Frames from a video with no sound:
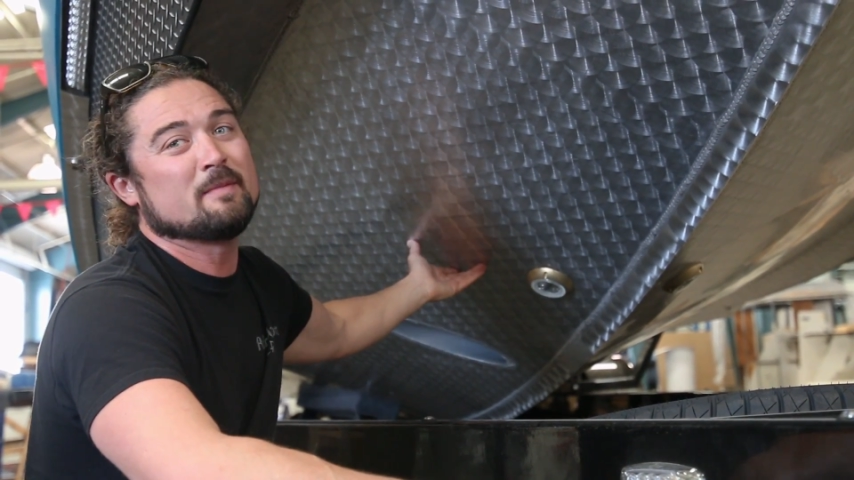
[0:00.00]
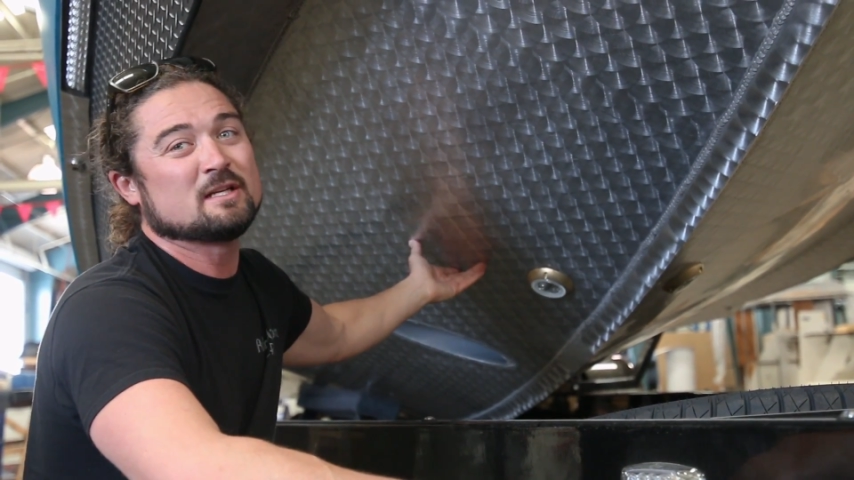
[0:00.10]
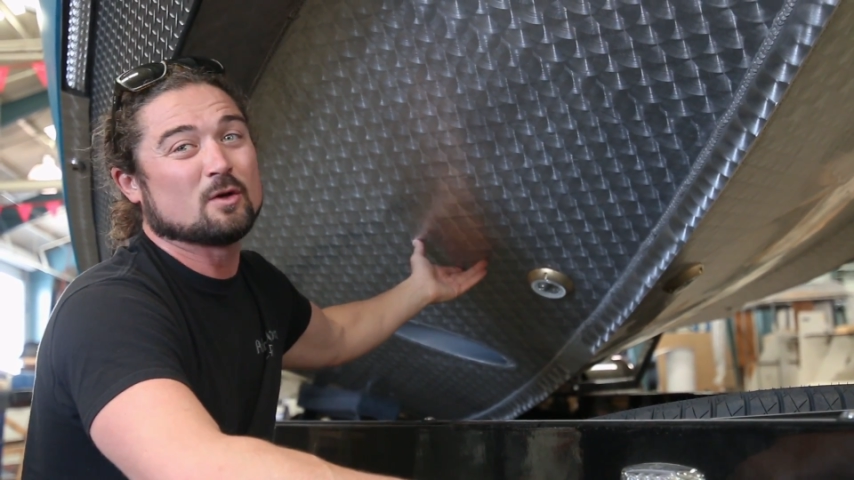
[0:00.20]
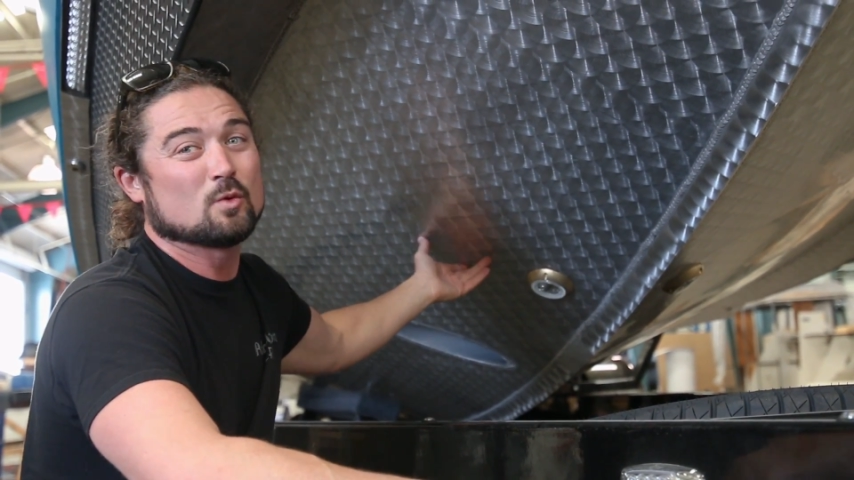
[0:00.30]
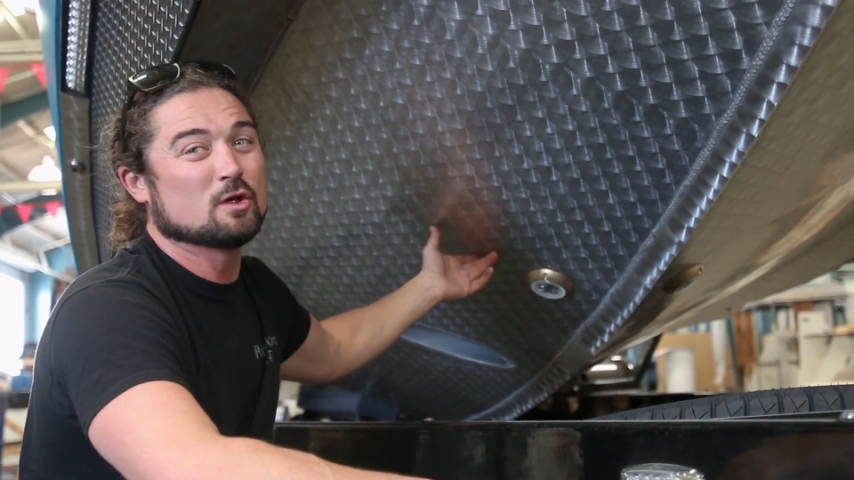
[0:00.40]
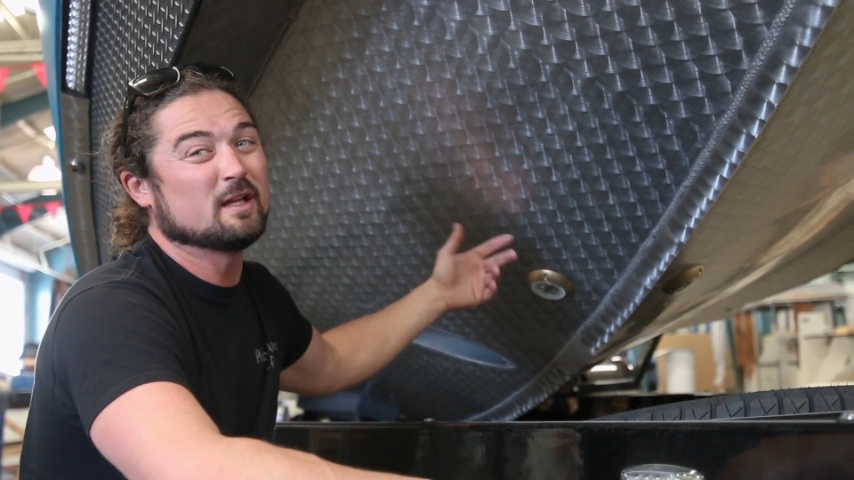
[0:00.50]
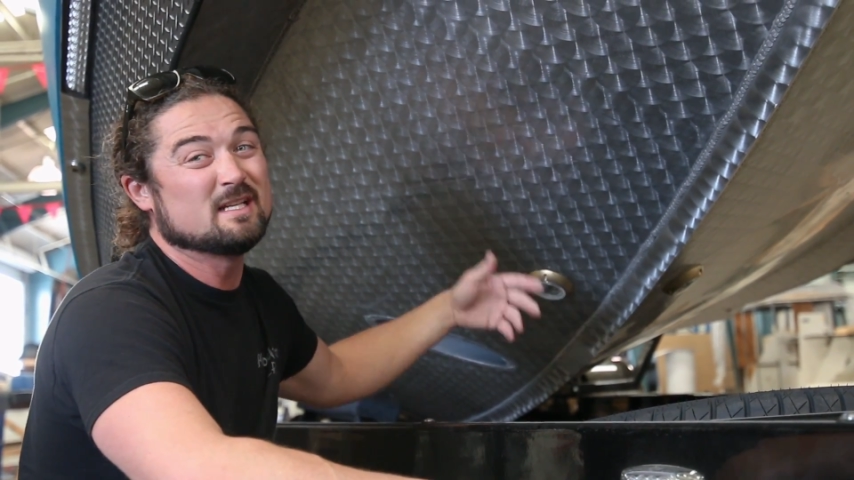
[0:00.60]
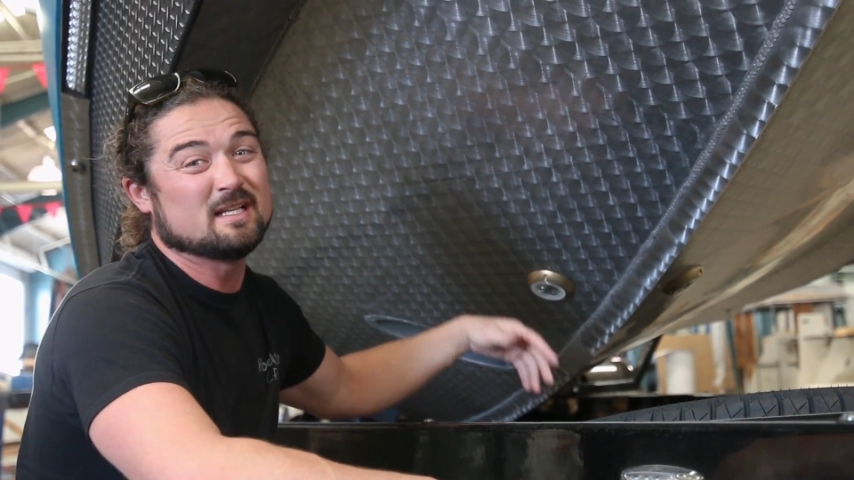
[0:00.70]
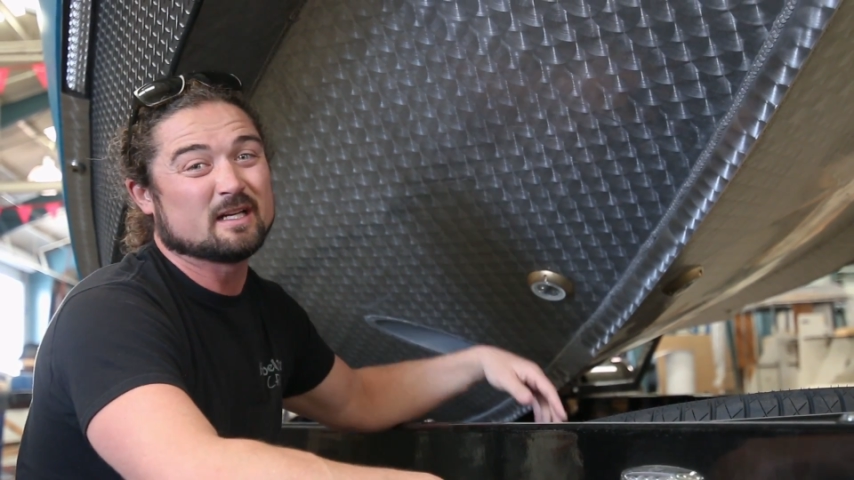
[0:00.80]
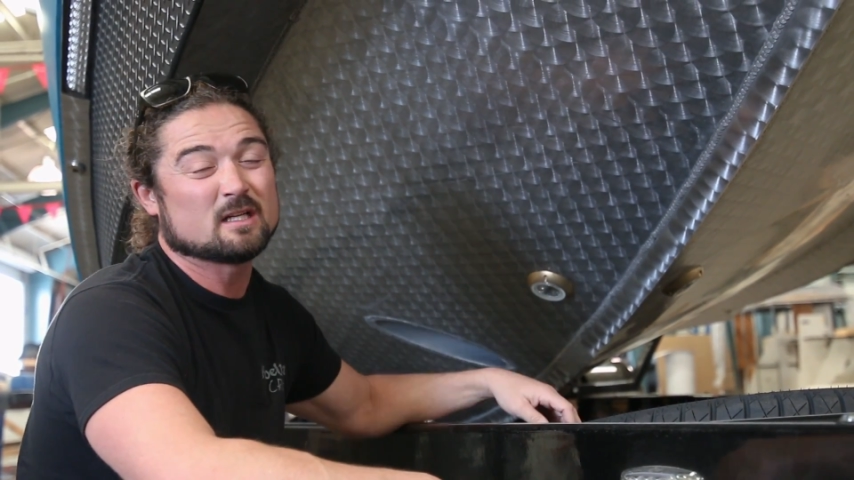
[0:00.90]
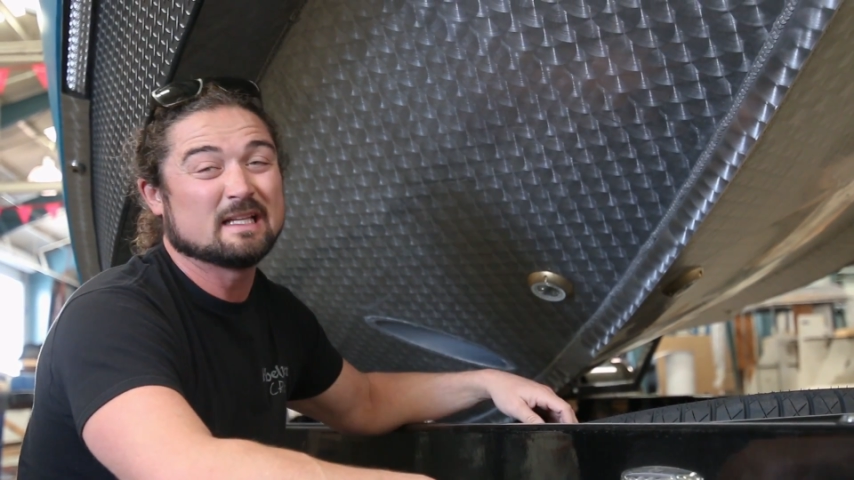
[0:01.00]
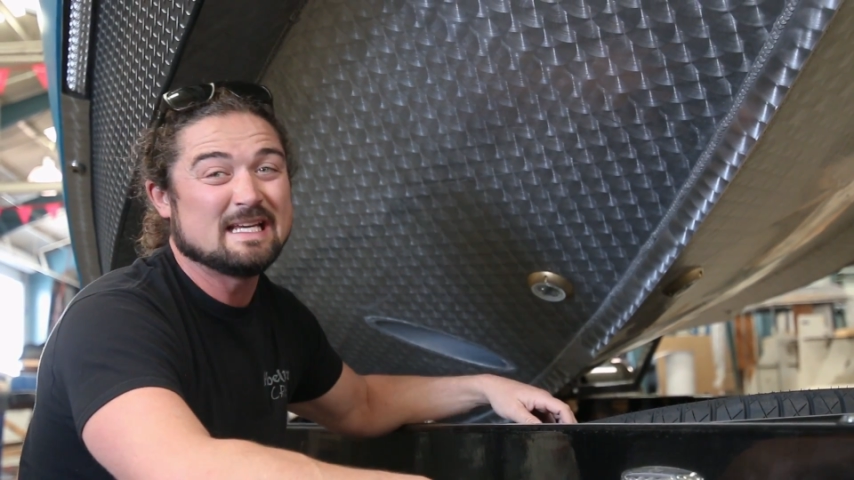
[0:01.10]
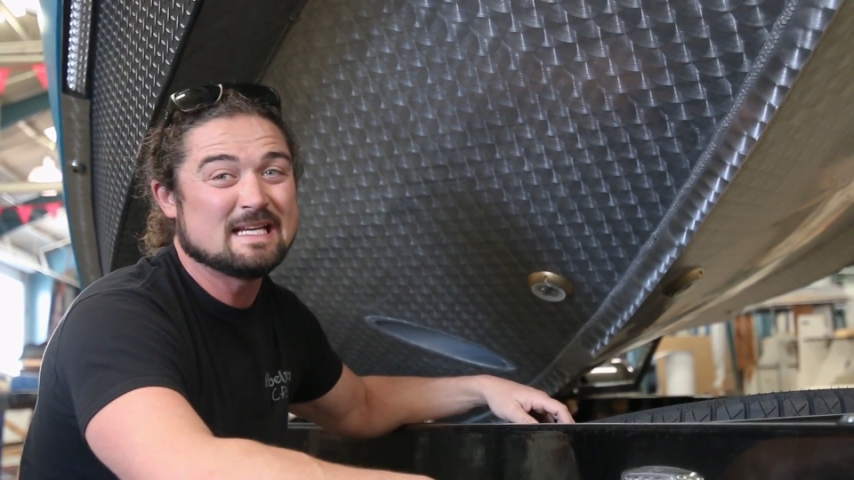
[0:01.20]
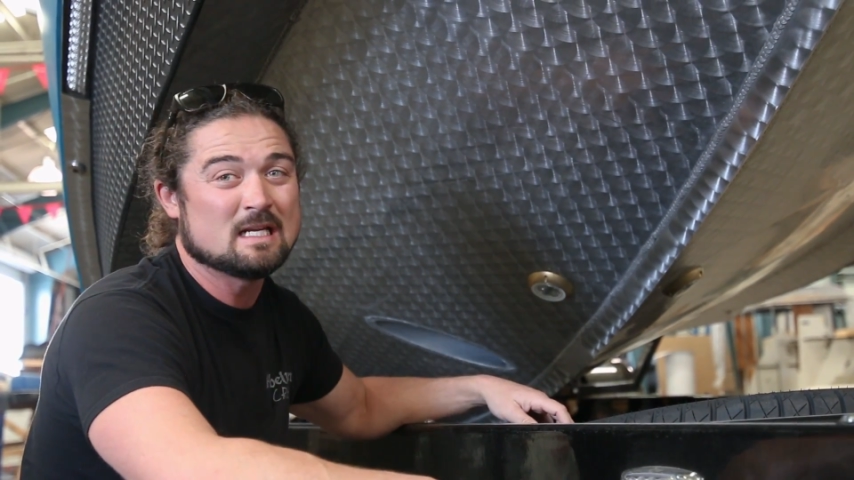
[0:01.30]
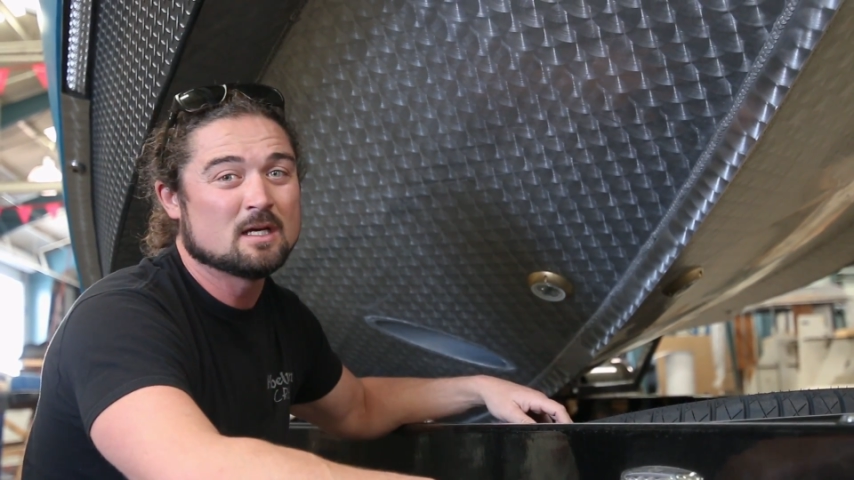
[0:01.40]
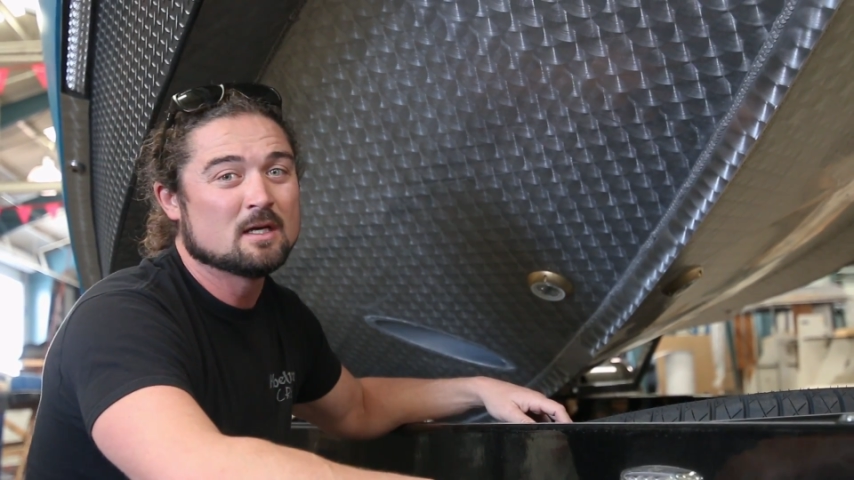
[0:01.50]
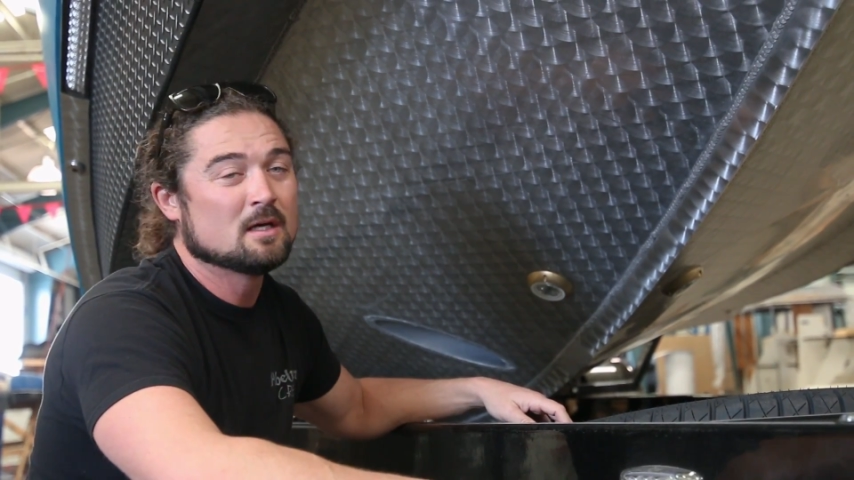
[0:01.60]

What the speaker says: makes it real easy to clean.